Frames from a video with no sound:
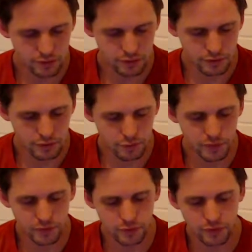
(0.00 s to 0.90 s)
you
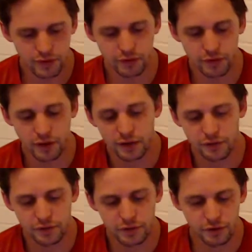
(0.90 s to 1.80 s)
build a
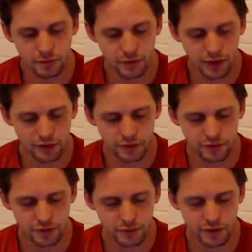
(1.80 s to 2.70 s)
philosophy or a
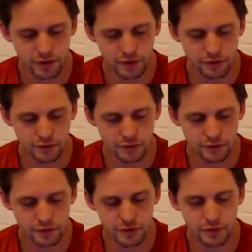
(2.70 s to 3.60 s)
mindset because
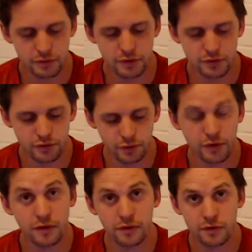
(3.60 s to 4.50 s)
you enjoy
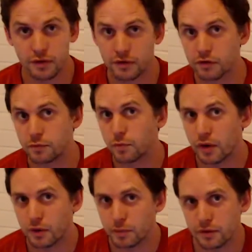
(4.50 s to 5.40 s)
the sense of
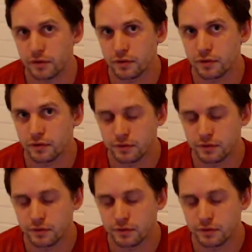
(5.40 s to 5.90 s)
purpose.